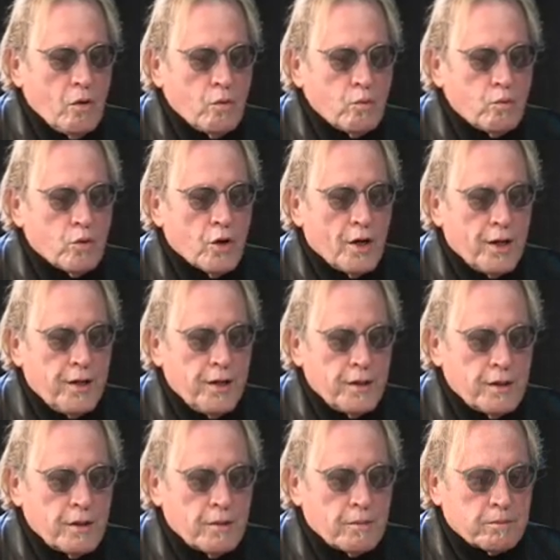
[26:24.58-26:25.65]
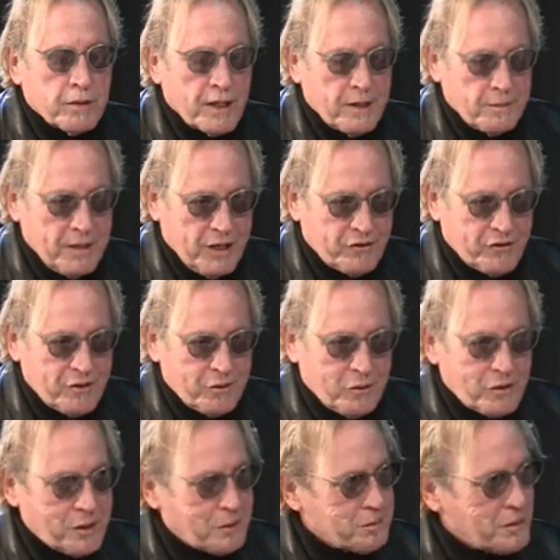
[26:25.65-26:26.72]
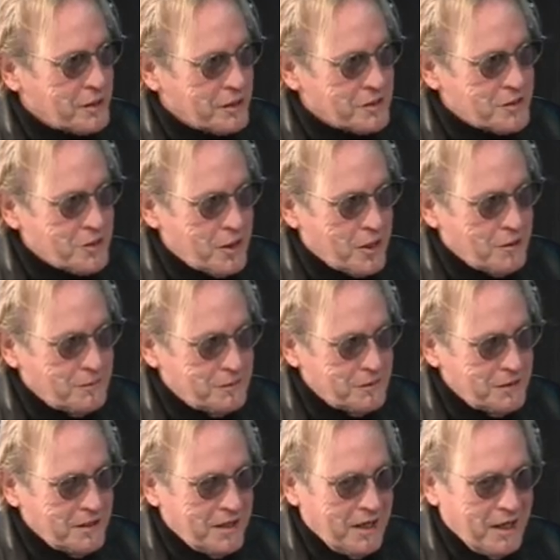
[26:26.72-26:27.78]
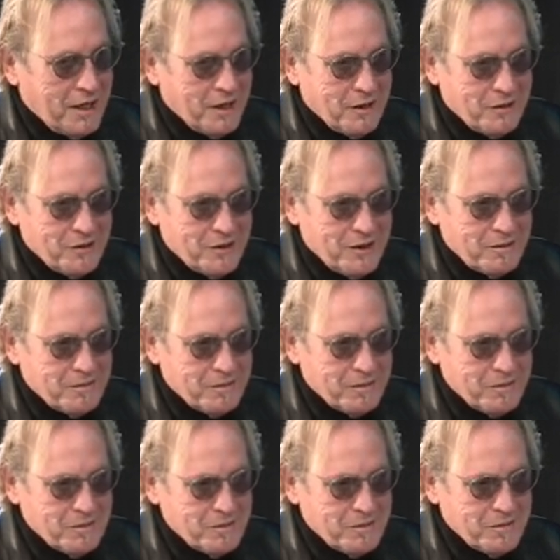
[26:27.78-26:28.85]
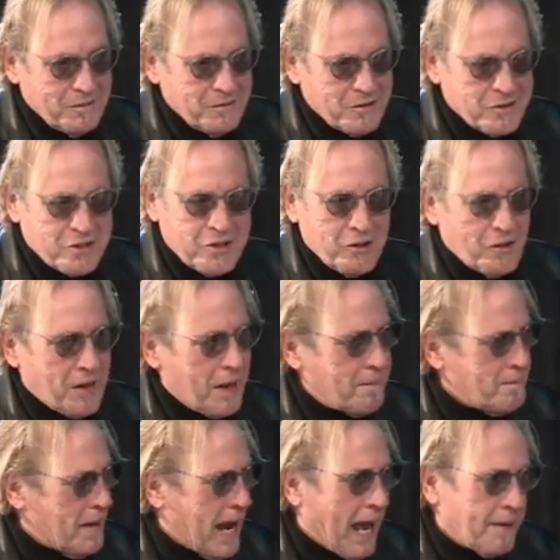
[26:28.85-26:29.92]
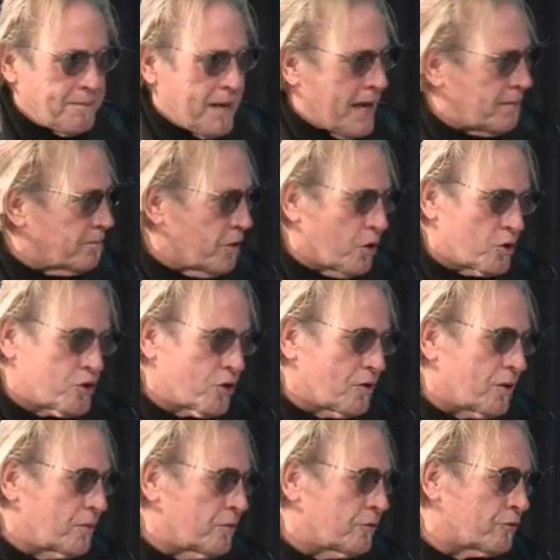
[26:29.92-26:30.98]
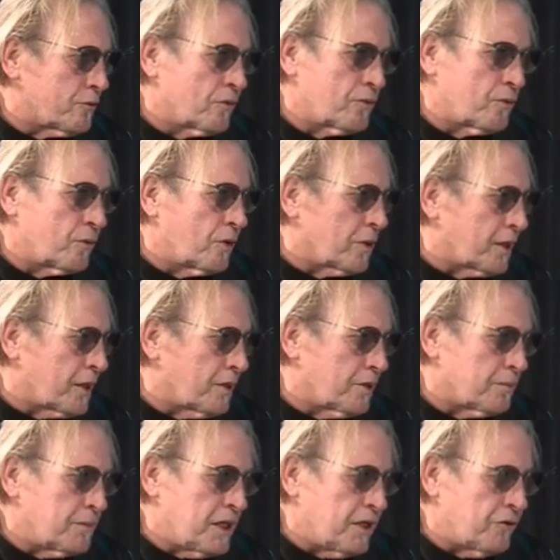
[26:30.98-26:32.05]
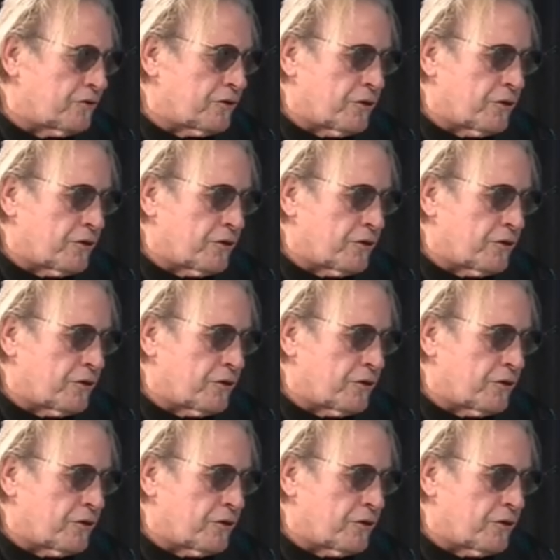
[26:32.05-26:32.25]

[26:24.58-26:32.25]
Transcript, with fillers: would play the bass, and then Willie would play guitar, and still that mad bad mojo that was Willie and the Bees. You